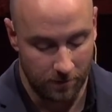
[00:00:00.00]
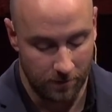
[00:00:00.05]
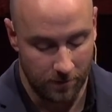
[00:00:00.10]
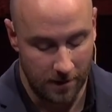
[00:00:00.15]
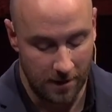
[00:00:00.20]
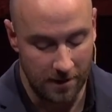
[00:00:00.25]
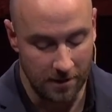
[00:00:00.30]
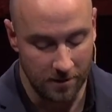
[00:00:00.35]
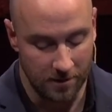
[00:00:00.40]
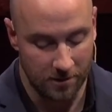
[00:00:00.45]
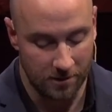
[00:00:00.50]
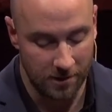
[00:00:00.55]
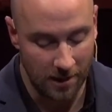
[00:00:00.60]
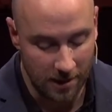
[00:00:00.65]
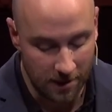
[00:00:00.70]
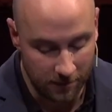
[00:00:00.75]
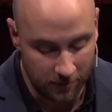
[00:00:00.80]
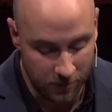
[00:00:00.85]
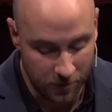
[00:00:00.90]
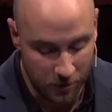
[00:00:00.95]
He has
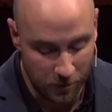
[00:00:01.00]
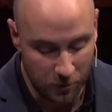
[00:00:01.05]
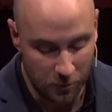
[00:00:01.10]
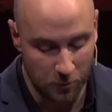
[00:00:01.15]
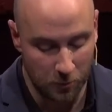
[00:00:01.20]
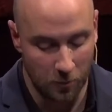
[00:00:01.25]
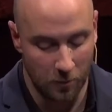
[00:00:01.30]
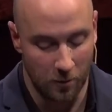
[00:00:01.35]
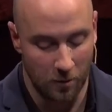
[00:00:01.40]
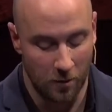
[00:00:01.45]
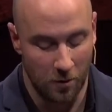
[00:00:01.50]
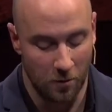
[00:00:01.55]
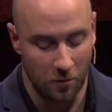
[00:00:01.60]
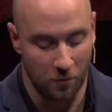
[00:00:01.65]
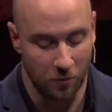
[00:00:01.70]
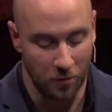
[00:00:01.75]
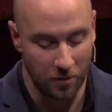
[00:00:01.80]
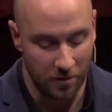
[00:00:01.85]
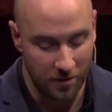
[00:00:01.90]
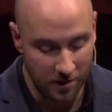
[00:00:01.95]
saved you
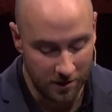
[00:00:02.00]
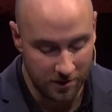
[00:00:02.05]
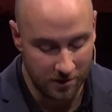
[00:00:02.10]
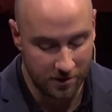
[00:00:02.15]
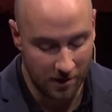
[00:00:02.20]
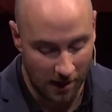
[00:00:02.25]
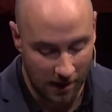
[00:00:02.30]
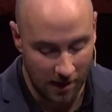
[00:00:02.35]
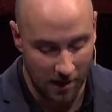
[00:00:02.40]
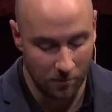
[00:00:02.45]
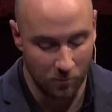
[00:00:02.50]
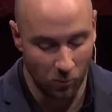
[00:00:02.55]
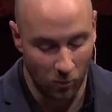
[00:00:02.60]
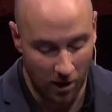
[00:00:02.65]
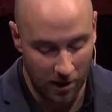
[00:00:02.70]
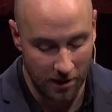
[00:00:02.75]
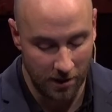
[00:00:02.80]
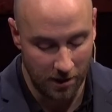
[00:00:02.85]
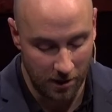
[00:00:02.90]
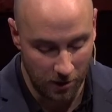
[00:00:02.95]
for this time
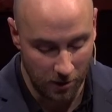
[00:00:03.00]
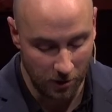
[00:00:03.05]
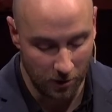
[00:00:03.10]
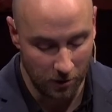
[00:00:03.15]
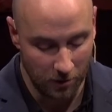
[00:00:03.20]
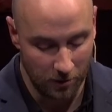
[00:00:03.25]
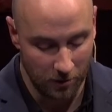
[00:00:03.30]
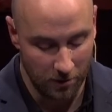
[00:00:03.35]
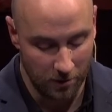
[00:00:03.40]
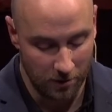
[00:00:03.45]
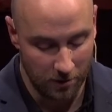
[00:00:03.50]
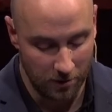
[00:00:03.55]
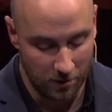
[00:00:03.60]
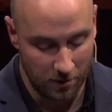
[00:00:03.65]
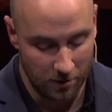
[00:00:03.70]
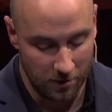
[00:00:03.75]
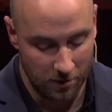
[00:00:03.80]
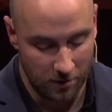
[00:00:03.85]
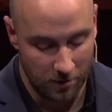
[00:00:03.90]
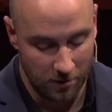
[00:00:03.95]
right here.
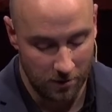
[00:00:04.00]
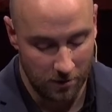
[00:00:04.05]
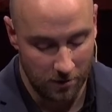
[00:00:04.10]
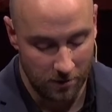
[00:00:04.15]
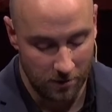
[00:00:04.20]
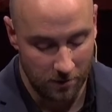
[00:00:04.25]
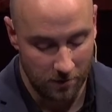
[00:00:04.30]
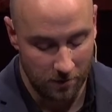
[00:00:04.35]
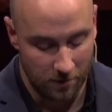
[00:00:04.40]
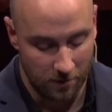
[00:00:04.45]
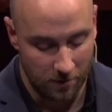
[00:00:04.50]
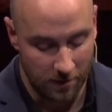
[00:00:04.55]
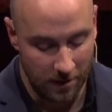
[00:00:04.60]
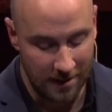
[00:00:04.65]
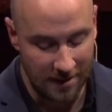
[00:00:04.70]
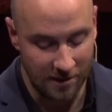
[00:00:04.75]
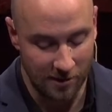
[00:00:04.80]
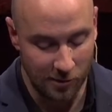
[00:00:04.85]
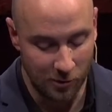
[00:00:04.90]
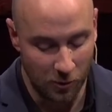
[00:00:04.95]
And
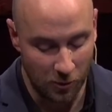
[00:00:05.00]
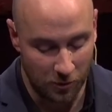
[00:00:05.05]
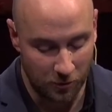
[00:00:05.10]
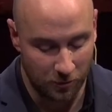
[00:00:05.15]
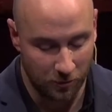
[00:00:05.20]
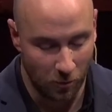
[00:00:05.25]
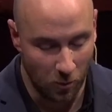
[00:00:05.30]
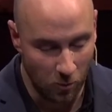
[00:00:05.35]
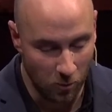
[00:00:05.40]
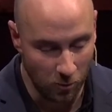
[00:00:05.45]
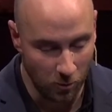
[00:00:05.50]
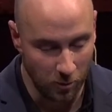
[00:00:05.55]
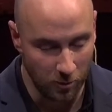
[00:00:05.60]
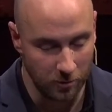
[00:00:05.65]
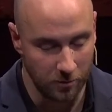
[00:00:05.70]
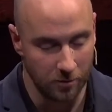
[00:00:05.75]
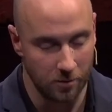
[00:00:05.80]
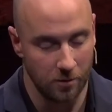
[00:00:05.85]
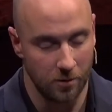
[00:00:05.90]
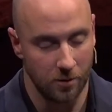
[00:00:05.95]
He has looked forward
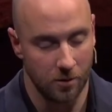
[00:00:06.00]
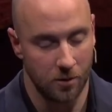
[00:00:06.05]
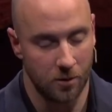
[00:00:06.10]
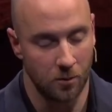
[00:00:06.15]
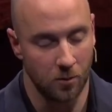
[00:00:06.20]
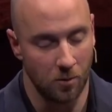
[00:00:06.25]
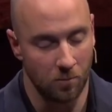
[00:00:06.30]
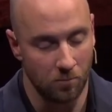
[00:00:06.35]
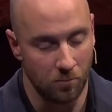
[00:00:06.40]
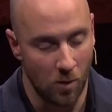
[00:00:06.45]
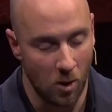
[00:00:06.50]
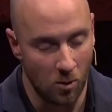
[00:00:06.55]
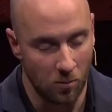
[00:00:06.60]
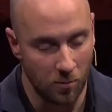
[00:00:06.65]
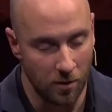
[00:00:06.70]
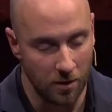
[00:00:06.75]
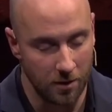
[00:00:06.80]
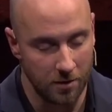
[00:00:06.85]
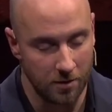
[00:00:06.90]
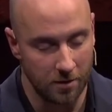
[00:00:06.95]
to a
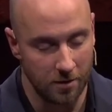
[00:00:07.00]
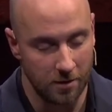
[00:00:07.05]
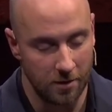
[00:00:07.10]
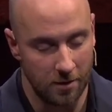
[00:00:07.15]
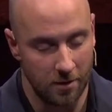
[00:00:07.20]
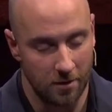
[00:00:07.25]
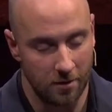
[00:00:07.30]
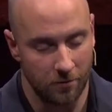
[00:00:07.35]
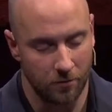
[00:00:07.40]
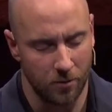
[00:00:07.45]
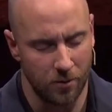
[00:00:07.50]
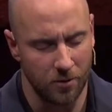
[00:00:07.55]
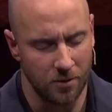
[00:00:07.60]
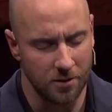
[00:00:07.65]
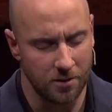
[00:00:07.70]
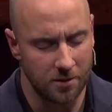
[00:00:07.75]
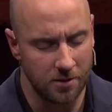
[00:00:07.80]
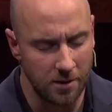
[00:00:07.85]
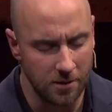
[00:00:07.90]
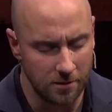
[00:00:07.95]
moment for you to
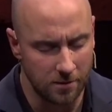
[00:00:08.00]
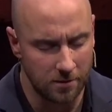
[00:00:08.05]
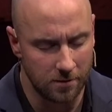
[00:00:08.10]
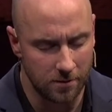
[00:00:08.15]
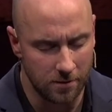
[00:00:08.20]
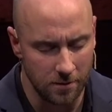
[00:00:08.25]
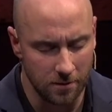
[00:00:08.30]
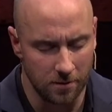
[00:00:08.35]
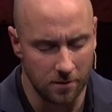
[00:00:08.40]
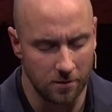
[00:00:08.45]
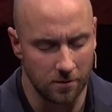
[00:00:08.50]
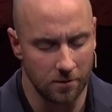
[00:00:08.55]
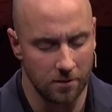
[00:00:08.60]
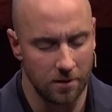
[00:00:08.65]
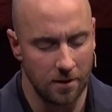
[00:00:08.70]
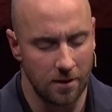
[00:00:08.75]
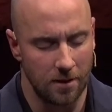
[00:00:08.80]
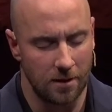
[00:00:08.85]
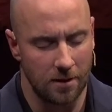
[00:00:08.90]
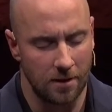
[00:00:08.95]
sit still
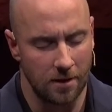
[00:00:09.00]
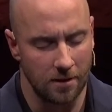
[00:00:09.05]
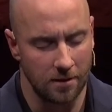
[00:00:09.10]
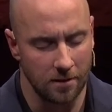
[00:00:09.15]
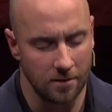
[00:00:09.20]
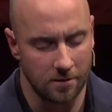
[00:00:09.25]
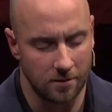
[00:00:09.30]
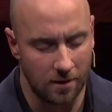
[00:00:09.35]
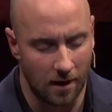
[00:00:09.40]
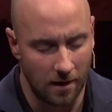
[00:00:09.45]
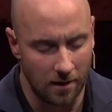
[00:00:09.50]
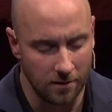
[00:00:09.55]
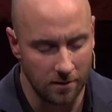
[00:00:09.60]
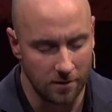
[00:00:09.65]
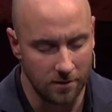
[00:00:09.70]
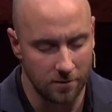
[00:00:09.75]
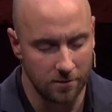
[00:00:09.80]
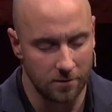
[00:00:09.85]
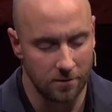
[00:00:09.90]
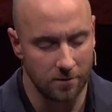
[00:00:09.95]
in the
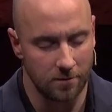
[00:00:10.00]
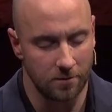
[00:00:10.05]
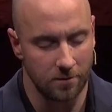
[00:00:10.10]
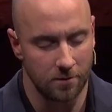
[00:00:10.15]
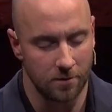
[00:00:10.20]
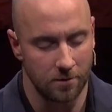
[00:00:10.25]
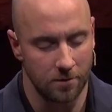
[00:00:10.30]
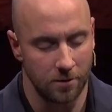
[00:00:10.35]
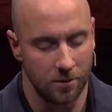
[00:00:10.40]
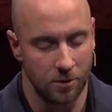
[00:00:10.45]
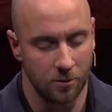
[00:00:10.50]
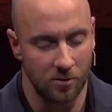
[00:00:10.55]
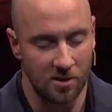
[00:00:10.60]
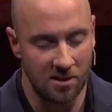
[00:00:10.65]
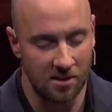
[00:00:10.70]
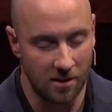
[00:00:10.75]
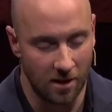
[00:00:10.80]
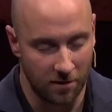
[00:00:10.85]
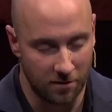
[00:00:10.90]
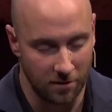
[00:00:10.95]
silence,
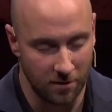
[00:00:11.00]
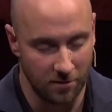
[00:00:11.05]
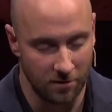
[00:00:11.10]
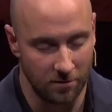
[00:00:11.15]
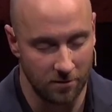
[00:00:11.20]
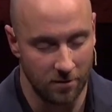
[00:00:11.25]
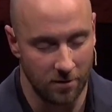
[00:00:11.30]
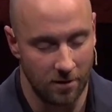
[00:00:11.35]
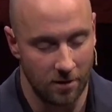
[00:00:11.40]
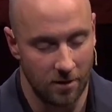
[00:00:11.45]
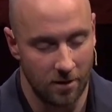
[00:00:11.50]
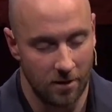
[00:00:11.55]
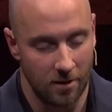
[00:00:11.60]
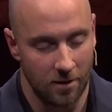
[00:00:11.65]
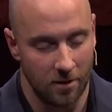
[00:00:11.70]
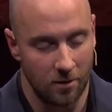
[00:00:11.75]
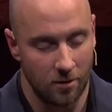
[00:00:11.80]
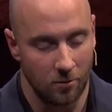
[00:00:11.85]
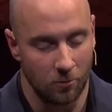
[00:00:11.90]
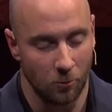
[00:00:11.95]
doing nothing,
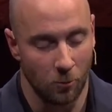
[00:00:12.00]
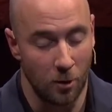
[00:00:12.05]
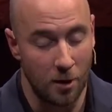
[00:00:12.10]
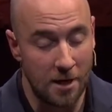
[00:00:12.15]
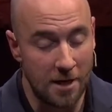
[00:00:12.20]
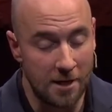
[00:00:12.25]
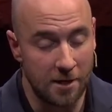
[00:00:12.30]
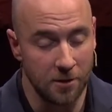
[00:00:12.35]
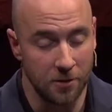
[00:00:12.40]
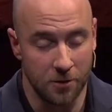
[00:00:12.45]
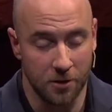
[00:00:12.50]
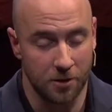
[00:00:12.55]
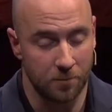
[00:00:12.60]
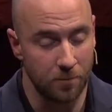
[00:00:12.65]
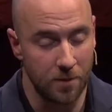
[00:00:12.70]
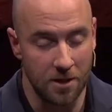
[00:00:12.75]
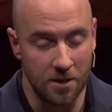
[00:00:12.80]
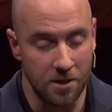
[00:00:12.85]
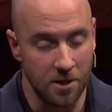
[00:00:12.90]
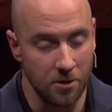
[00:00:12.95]
where He can just
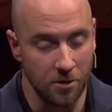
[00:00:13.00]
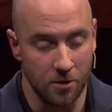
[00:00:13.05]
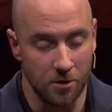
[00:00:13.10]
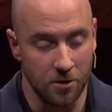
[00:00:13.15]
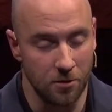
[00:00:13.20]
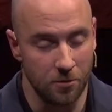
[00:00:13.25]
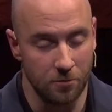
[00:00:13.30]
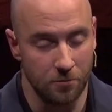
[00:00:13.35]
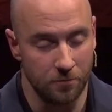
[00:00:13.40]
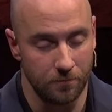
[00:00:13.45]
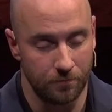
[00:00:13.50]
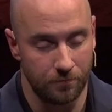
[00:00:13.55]
be near you.